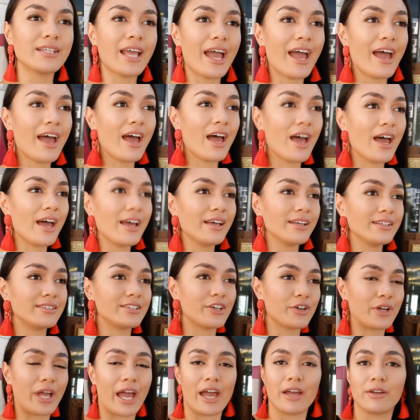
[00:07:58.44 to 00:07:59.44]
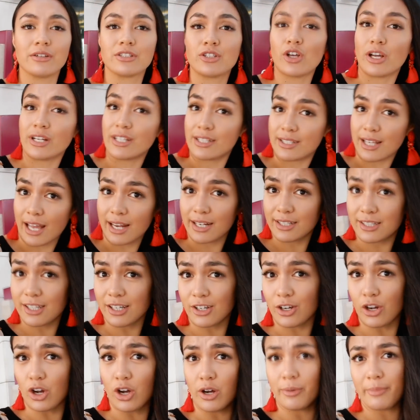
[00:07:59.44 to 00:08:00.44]
yeah, it's okay. So I decided
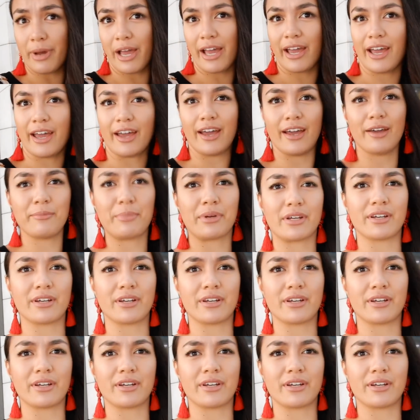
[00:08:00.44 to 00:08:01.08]
to curl my hair